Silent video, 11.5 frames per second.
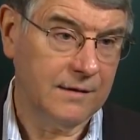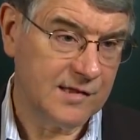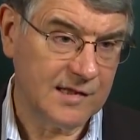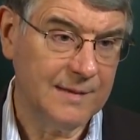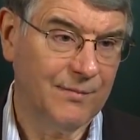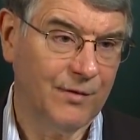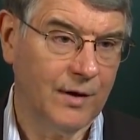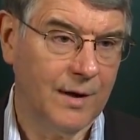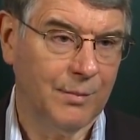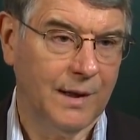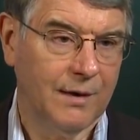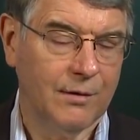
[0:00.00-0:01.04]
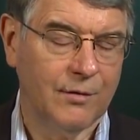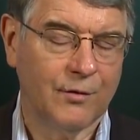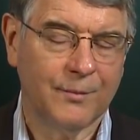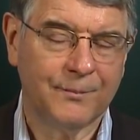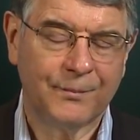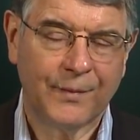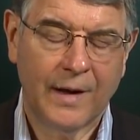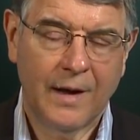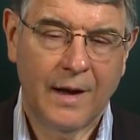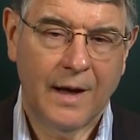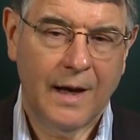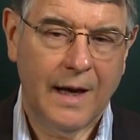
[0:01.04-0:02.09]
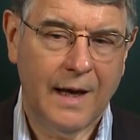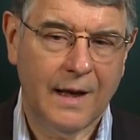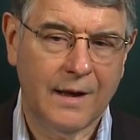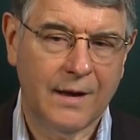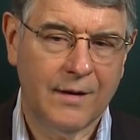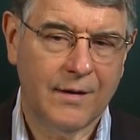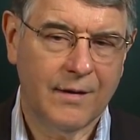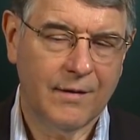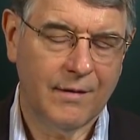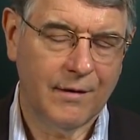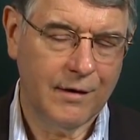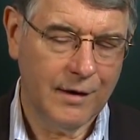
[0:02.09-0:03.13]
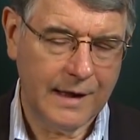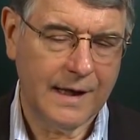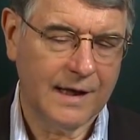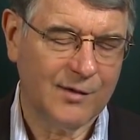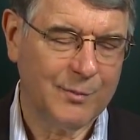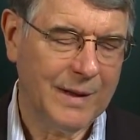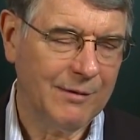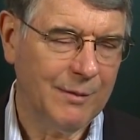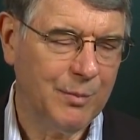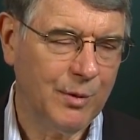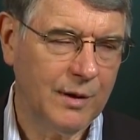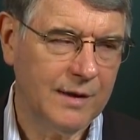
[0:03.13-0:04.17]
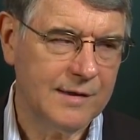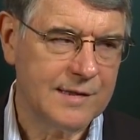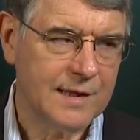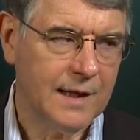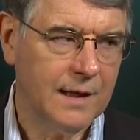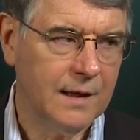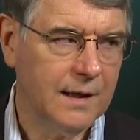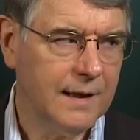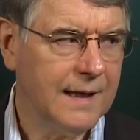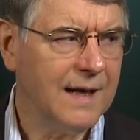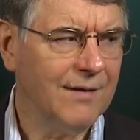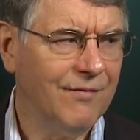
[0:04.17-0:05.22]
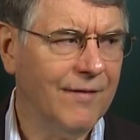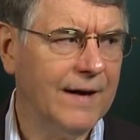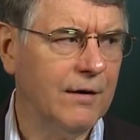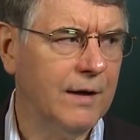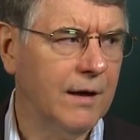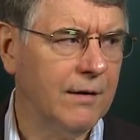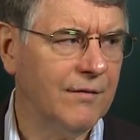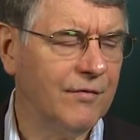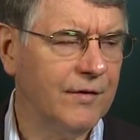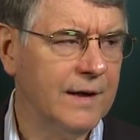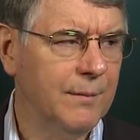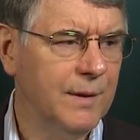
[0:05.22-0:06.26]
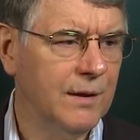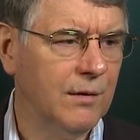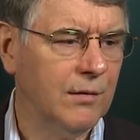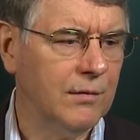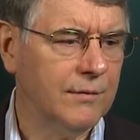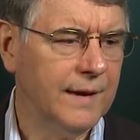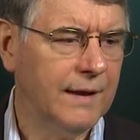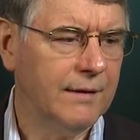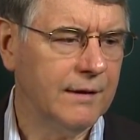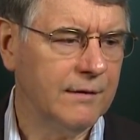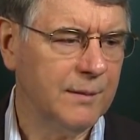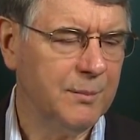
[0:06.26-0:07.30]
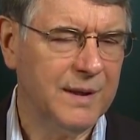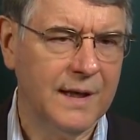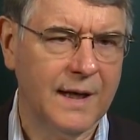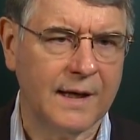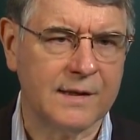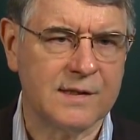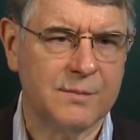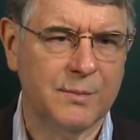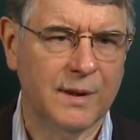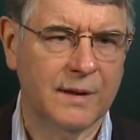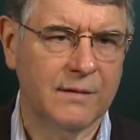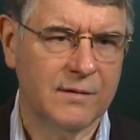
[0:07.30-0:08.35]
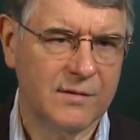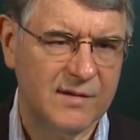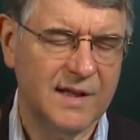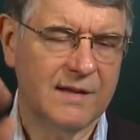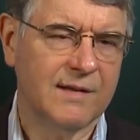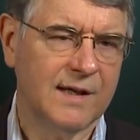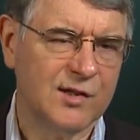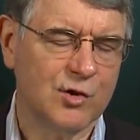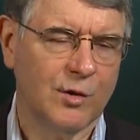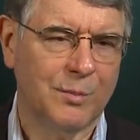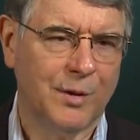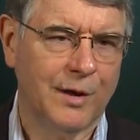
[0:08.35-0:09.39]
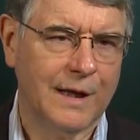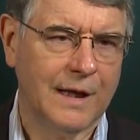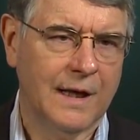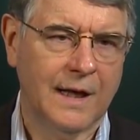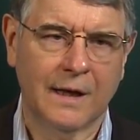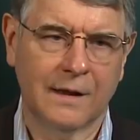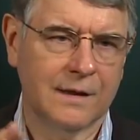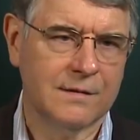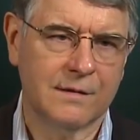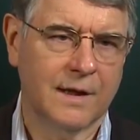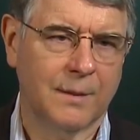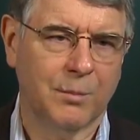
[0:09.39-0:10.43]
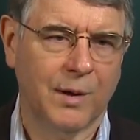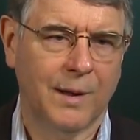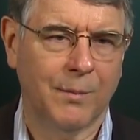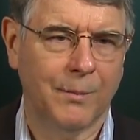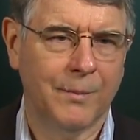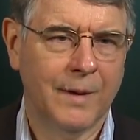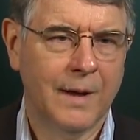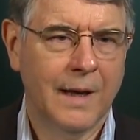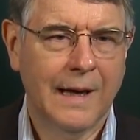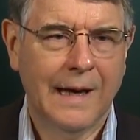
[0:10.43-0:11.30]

and sleep for a couple hours. And the gunny got a spot report and said, they got a fire down at Freedom Hill, down near the PX, but they think Shore Party can handle it, not a problem.